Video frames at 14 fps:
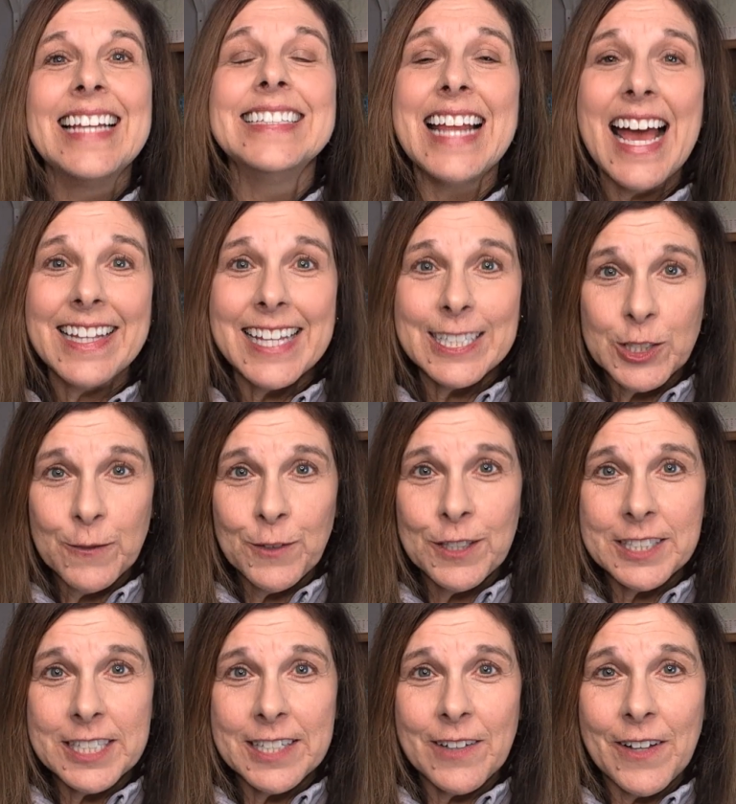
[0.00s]
Now that you've
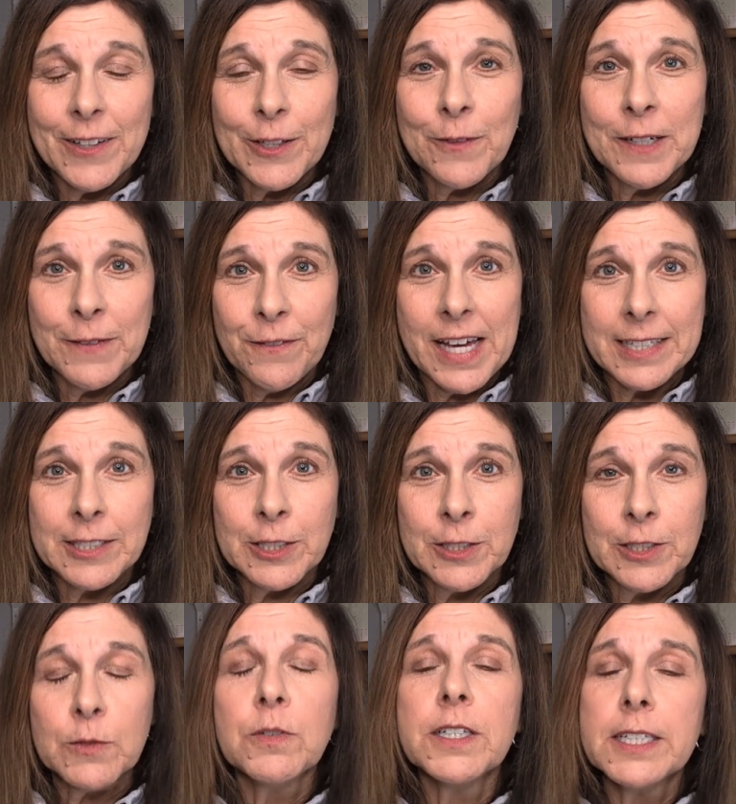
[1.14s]
looked at all 3
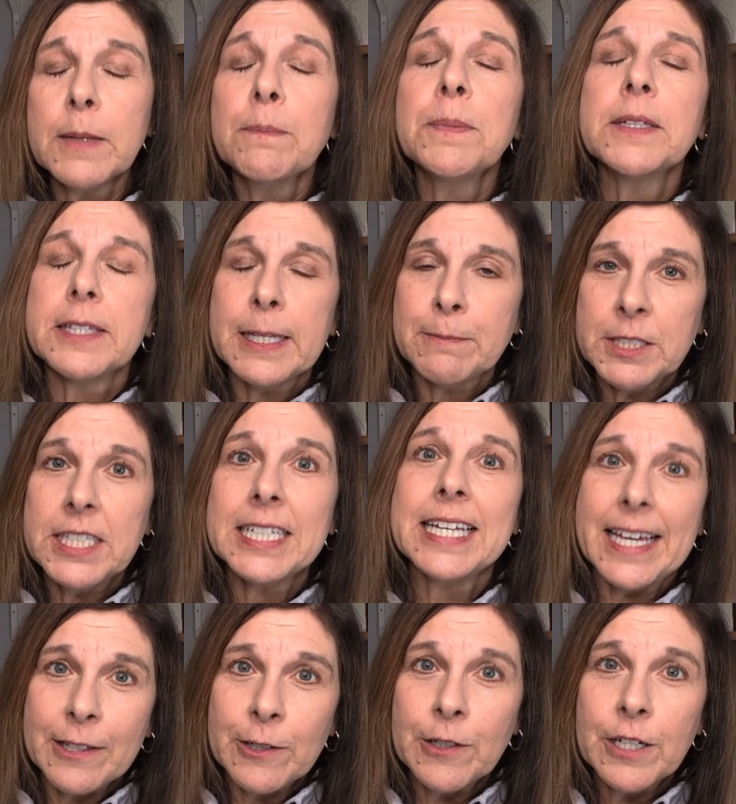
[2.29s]
factors, we're going to put them
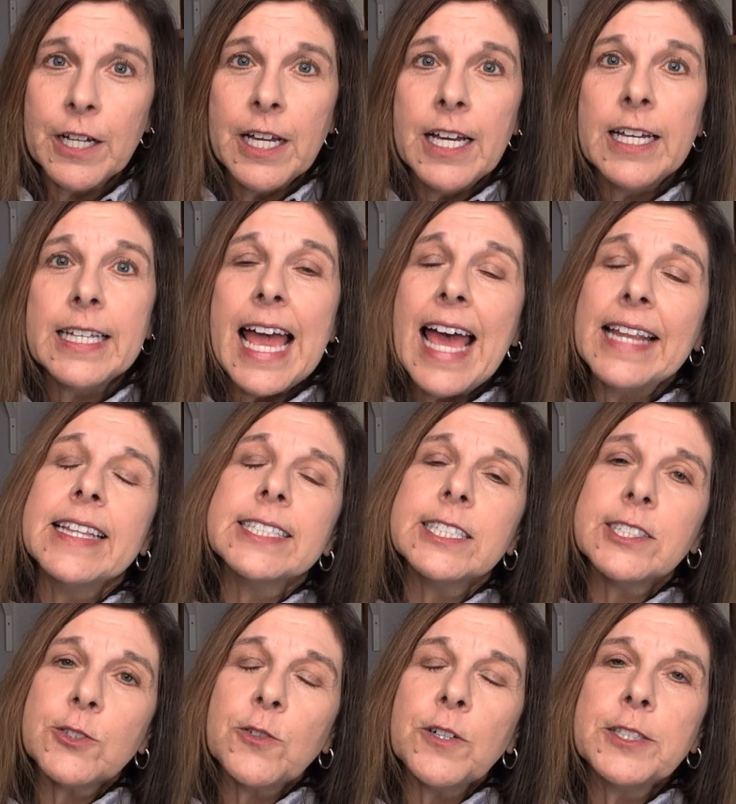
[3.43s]
together, and this
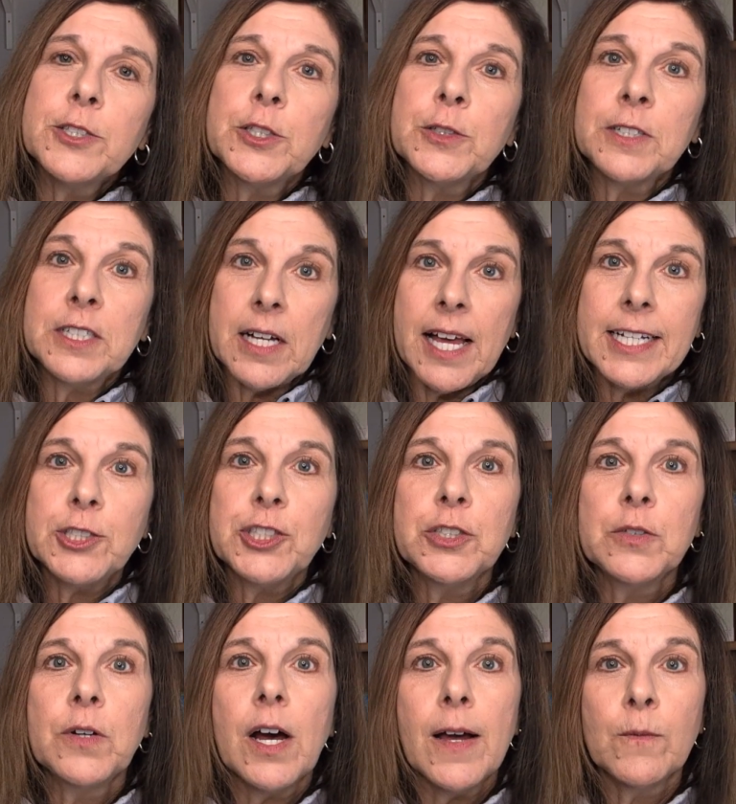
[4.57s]
is going to guide
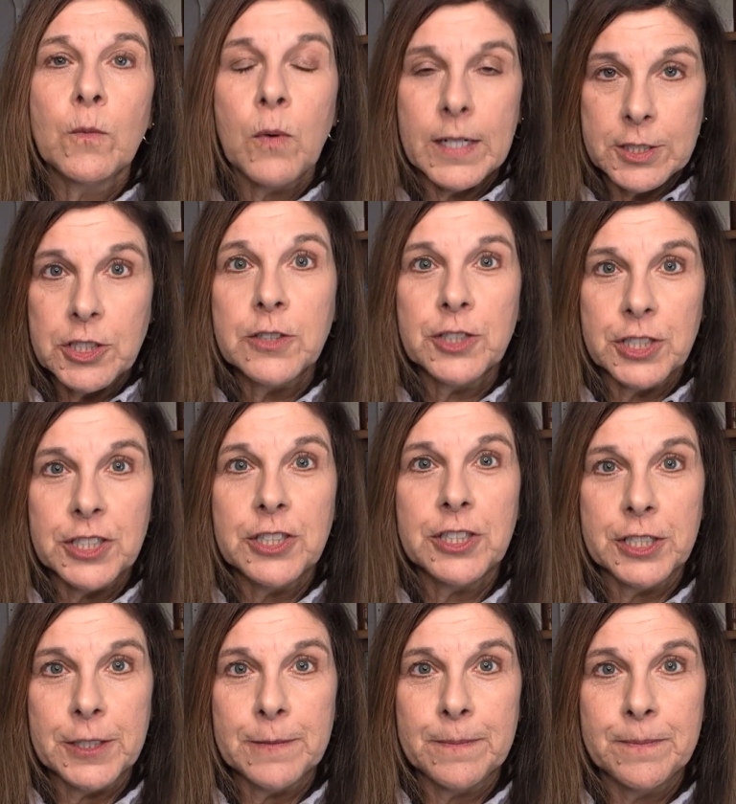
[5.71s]
you on what you should
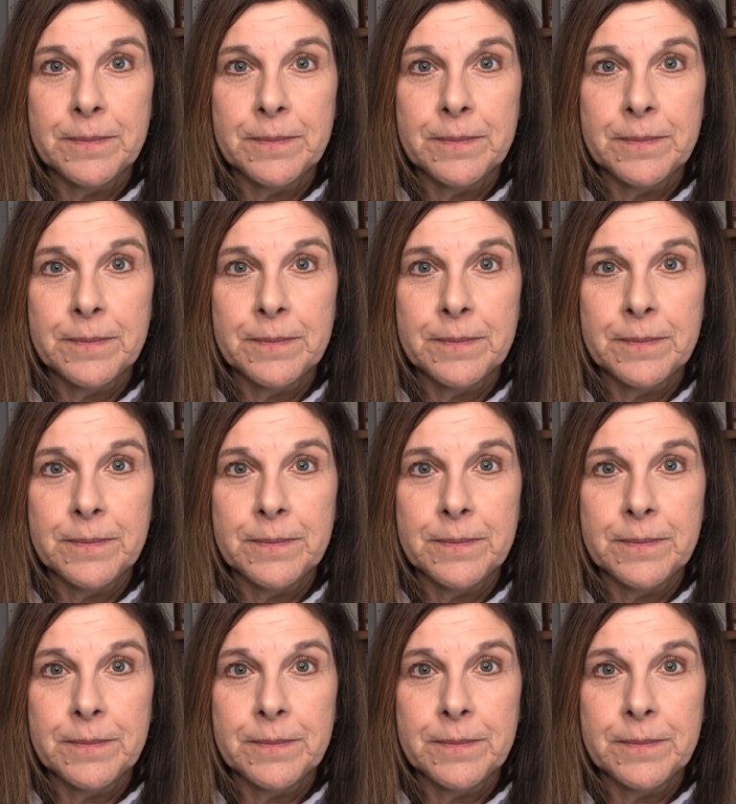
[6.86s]
do.